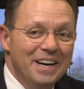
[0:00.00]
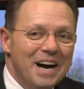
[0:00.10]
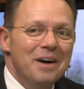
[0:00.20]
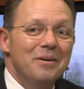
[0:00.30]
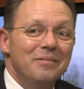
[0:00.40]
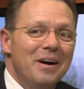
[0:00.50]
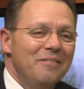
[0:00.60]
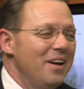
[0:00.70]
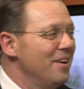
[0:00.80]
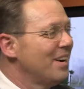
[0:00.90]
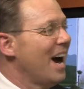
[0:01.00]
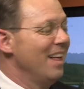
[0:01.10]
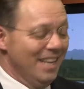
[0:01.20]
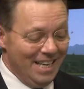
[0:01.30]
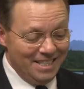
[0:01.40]
among my male
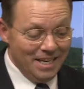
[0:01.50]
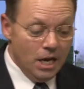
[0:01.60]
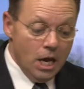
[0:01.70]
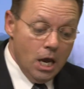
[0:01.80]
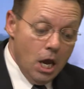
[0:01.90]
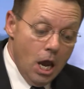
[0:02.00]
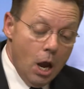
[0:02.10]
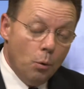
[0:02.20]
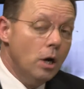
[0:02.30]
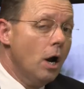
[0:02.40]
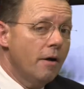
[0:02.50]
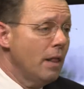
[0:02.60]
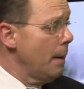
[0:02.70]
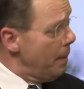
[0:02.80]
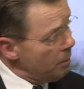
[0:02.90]
colleagues. We're, a
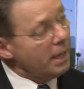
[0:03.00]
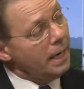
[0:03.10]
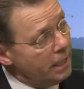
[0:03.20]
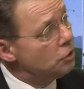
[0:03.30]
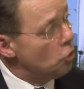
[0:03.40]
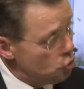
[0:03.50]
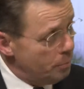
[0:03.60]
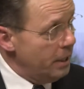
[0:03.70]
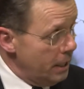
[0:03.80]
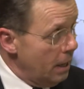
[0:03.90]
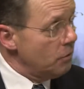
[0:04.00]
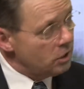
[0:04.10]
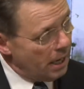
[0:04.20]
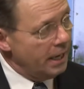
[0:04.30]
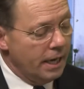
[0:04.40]
lot of people are getting into social media now. They're
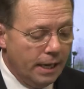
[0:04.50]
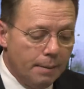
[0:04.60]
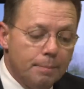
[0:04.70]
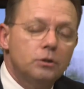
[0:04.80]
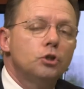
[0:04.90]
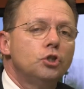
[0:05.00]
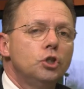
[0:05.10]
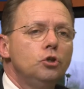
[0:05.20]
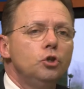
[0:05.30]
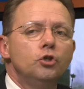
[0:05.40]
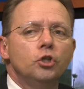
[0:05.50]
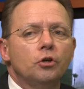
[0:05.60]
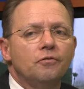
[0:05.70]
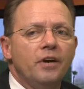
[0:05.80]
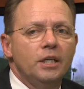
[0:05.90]
kind sure. of getting it, but they're still using
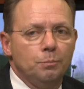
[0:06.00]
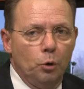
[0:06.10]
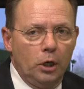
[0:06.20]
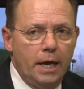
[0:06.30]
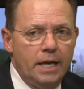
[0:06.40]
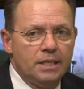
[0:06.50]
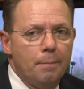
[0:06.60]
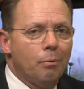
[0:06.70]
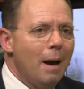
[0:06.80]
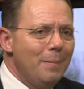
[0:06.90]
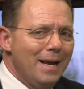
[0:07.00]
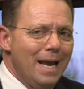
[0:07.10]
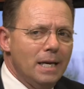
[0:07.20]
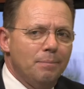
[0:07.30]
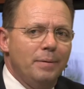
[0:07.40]
their Facebook as a
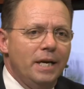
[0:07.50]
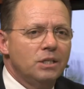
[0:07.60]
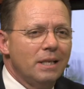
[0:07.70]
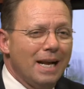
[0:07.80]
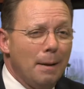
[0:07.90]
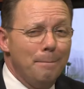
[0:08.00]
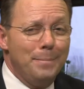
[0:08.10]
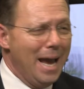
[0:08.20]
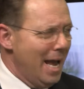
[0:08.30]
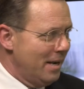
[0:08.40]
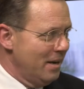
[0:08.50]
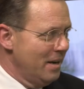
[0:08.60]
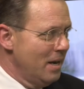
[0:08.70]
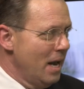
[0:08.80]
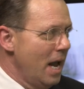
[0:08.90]
propaganda piece, like a bank.
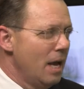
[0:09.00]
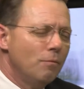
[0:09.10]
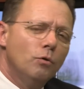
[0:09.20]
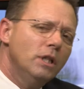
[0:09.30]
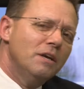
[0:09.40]
And really,